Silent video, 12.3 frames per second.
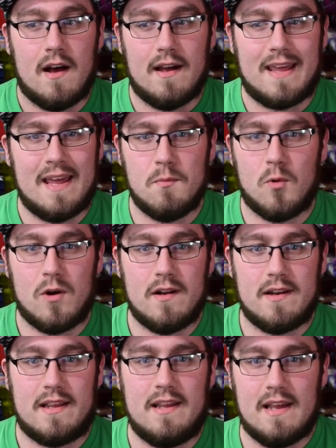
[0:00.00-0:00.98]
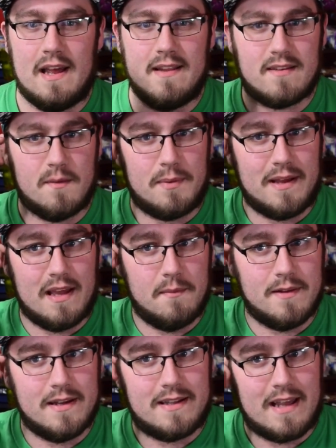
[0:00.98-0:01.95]
Game 1, he ends up being able
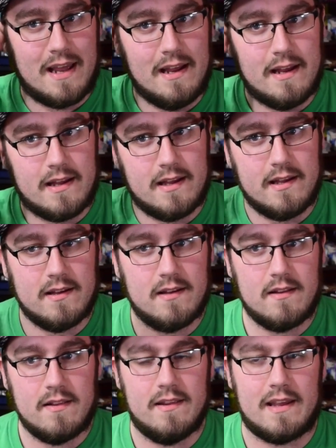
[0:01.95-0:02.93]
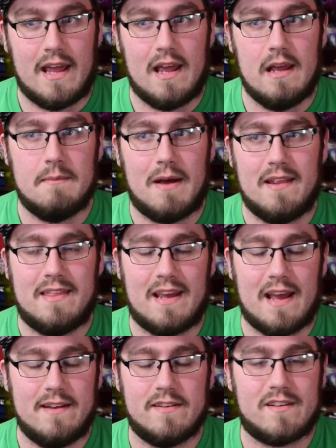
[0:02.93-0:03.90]
to take the game. I think
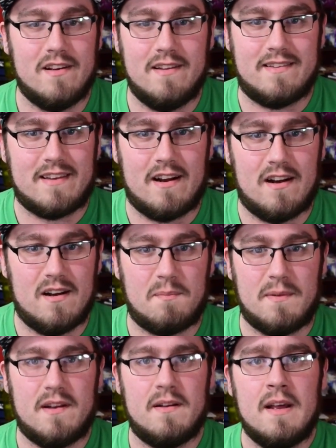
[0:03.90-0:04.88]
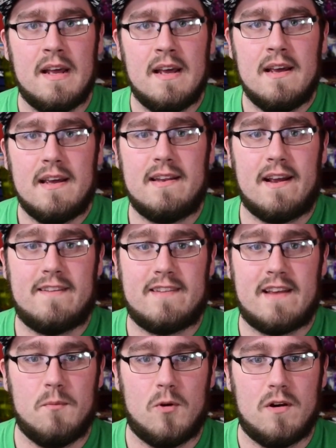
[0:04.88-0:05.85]
I just couldn't set up, and he takes
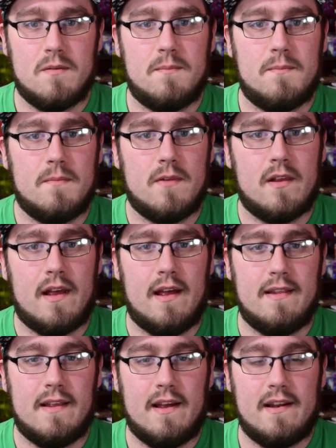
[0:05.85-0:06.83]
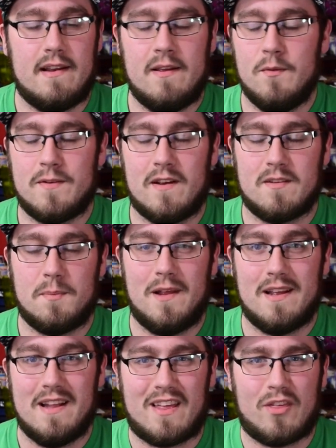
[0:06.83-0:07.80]
game 1. And then he was also
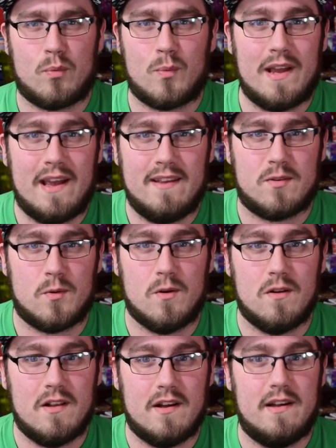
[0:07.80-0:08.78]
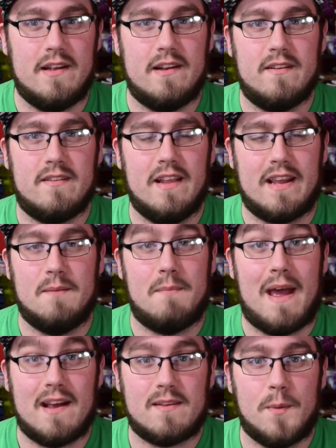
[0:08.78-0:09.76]
playing like 3 Acerola and like a
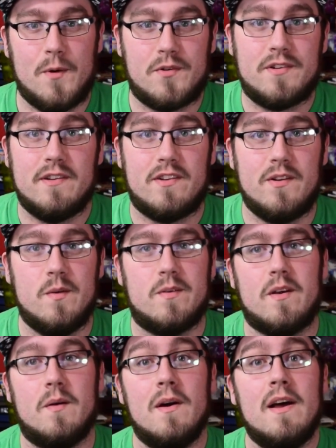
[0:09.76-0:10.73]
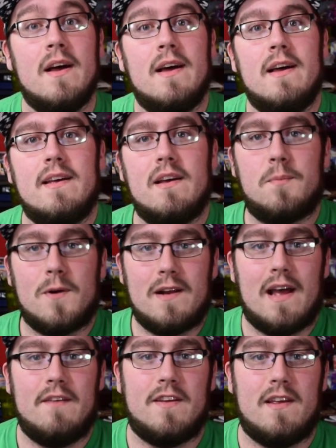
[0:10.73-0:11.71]
max potion too, so he had pretty
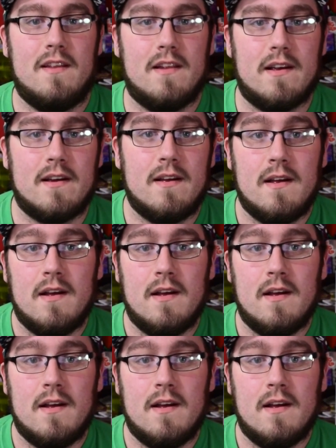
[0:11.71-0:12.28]
heavy healing.